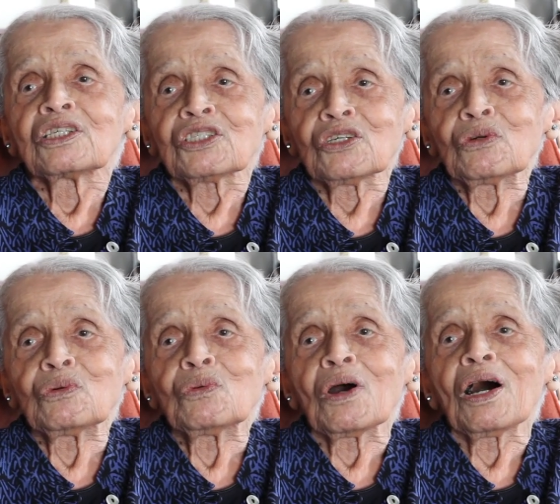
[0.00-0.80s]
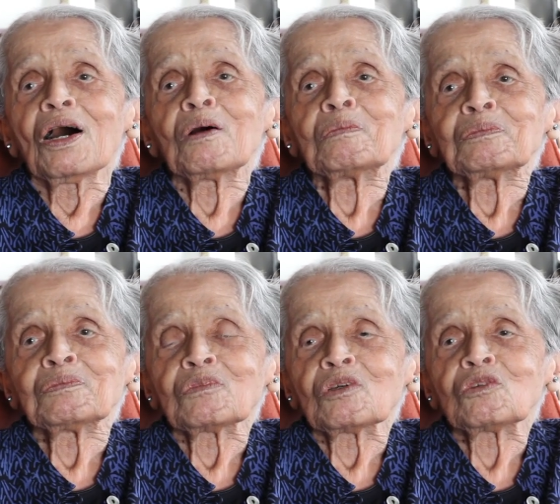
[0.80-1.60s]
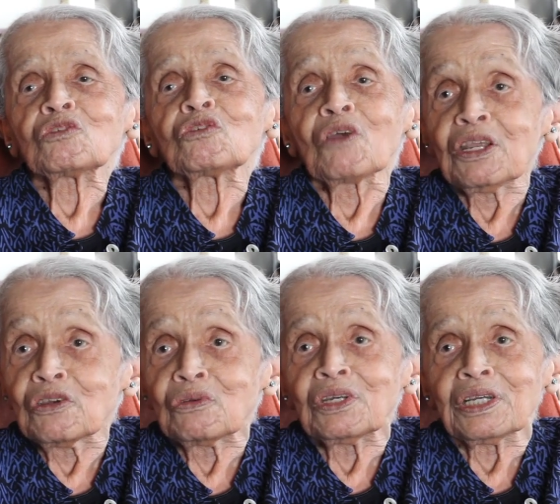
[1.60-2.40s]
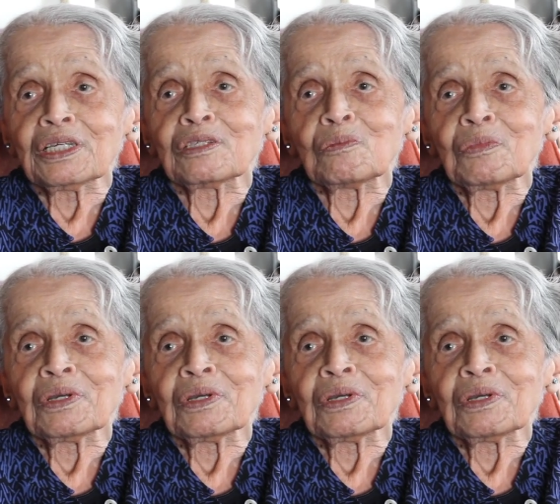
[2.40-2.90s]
to trade unionism.